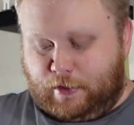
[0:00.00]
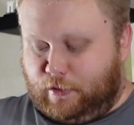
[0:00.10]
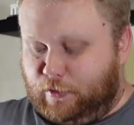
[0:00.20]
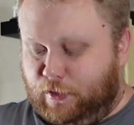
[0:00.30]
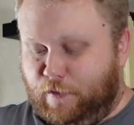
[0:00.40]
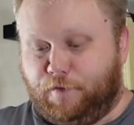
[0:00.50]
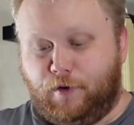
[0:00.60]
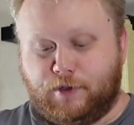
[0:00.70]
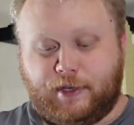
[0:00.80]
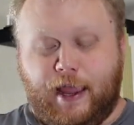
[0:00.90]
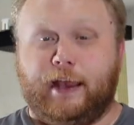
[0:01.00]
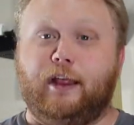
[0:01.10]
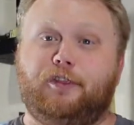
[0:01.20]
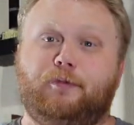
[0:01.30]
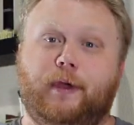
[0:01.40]
the first
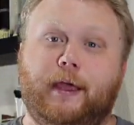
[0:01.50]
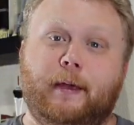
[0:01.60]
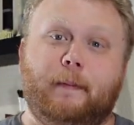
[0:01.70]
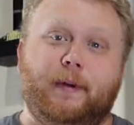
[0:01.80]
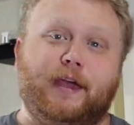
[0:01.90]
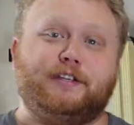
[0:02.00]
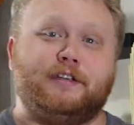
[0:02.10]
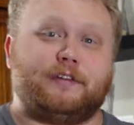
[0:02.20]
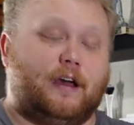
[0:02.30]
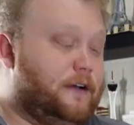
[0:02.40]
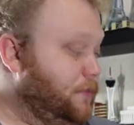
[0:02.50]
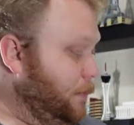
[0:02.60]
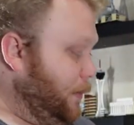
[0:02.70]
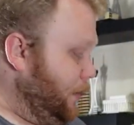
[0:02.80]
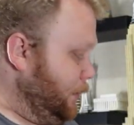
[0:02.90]
83 pages of the
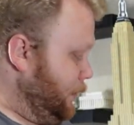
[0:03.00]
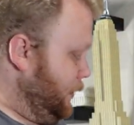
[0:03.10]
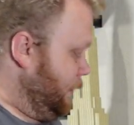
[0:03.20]
build,